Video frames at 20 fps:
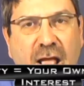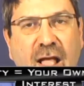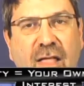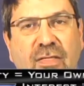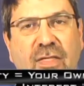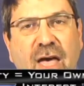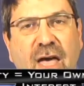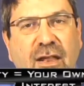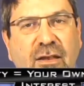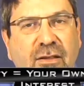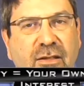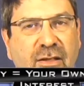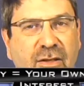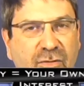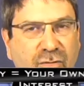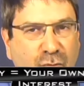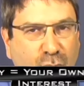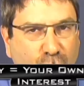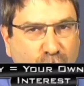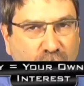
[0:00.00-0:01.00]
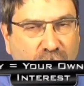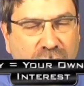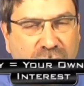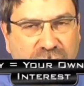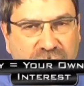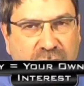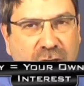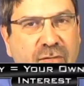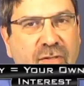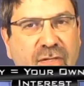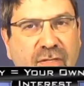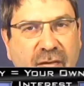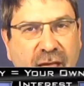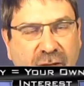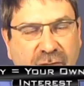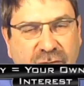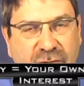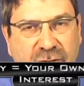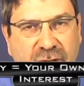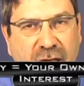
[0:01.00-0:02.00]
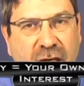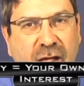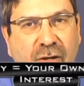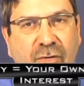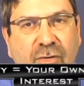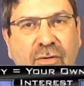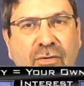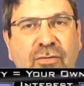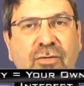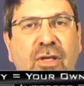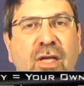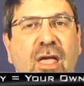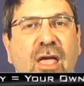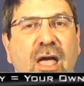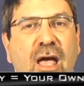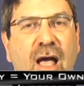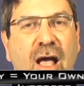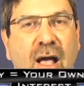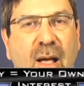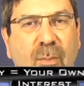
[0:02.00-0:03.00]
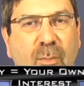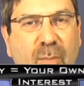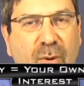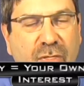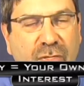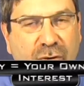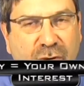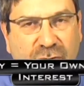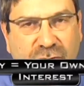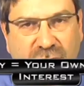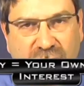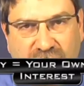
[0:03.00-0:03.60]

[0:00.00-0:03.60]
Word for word: that is worth $7,000, um, but there is a